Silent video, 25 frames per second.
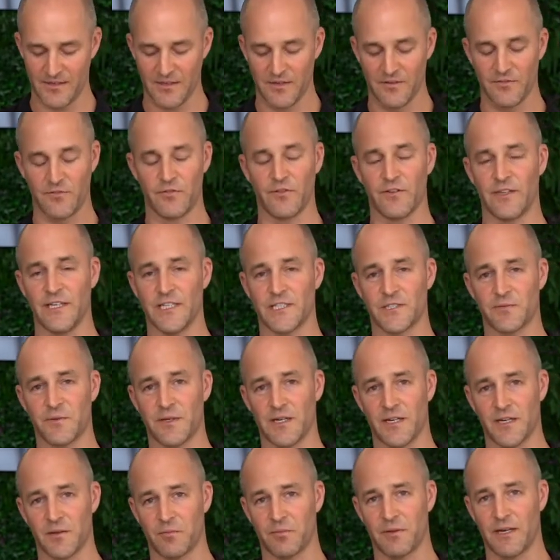For this, we're
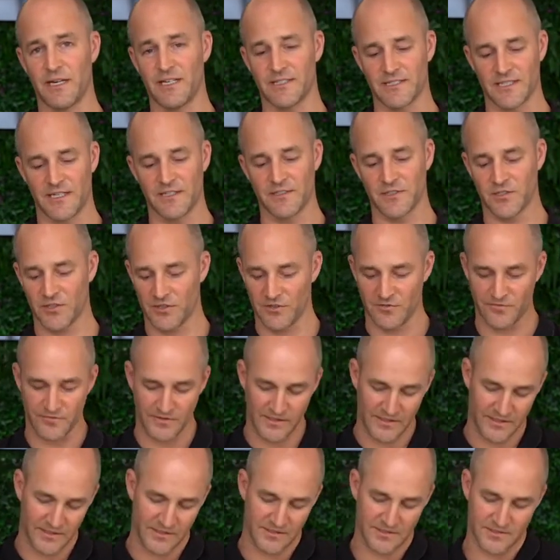going to place our two
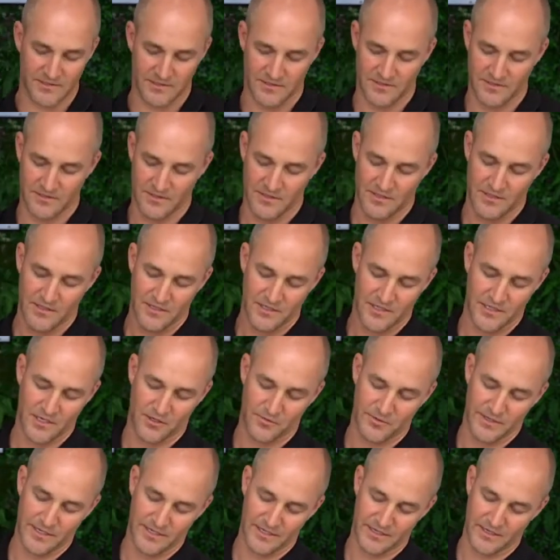fingers, go
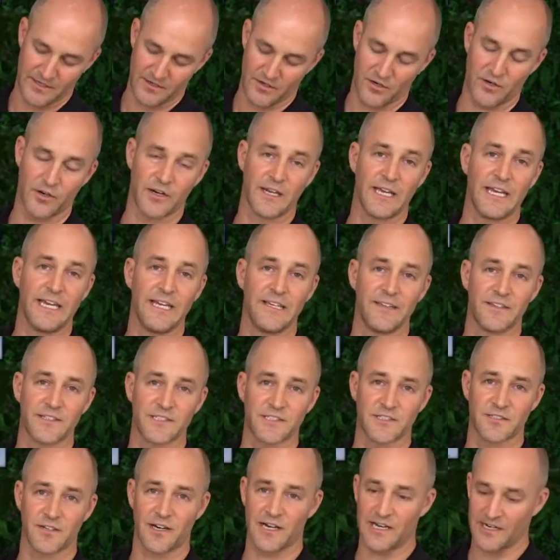in on either
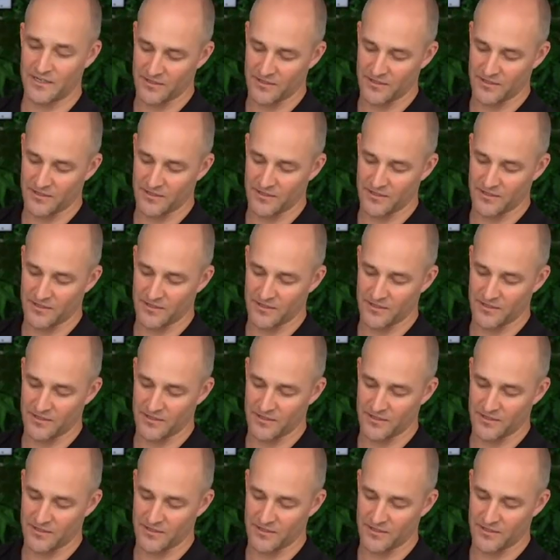side